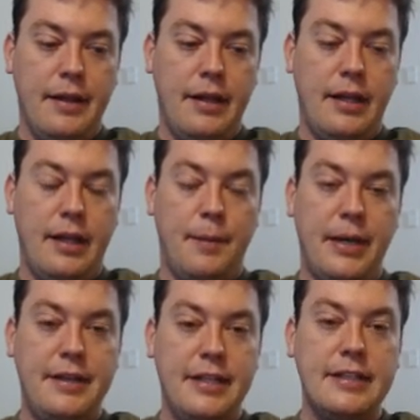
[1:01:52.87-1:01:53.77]

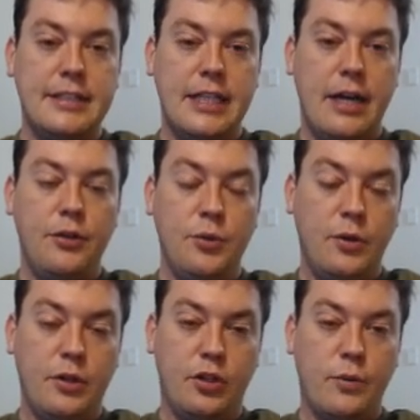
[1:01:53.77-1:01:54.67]
but I think that's how you
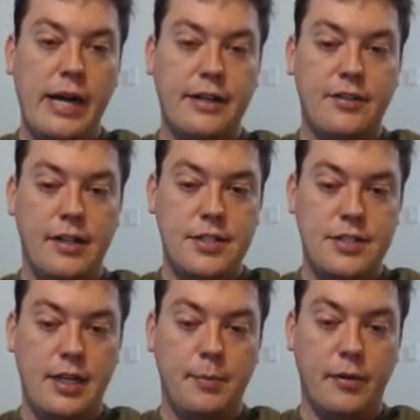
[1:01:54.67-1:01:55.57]
would correct this
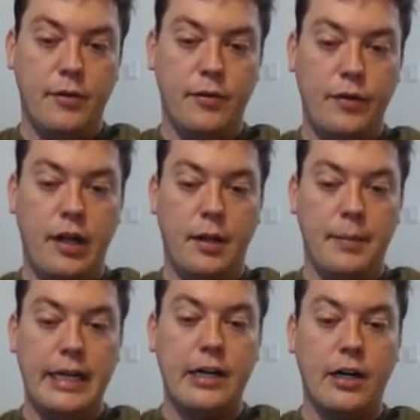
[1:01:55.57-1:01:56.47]
type of
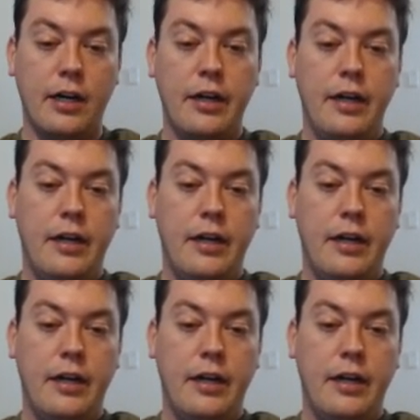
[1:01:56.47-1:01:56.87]
error